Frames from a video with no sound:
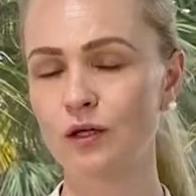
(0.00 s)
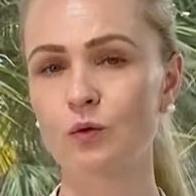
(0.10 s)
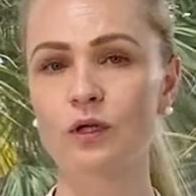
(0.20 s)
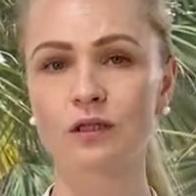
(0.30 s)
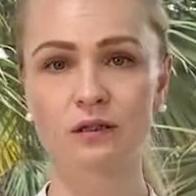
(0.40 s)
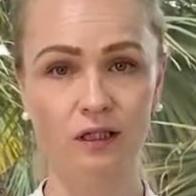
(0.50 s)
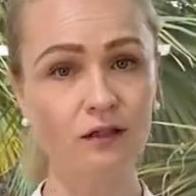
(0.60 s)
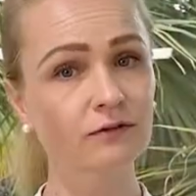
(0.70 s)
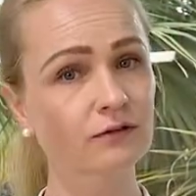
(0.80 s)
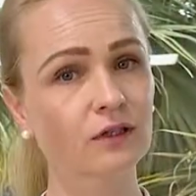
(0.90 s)
we
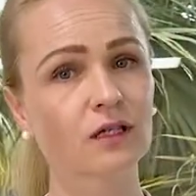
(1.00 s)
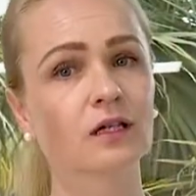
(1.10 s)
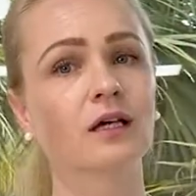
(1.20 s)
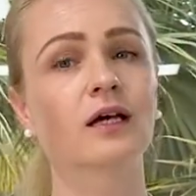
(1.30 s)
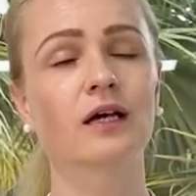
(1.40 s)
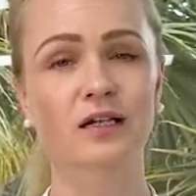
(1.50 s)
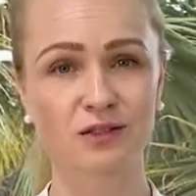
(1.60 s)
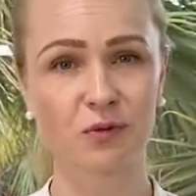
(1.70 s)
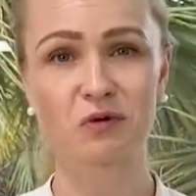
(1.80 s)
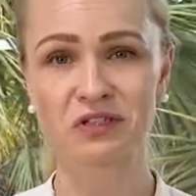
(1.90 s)
live and
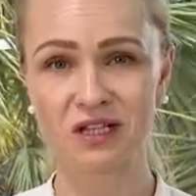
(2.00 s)
experience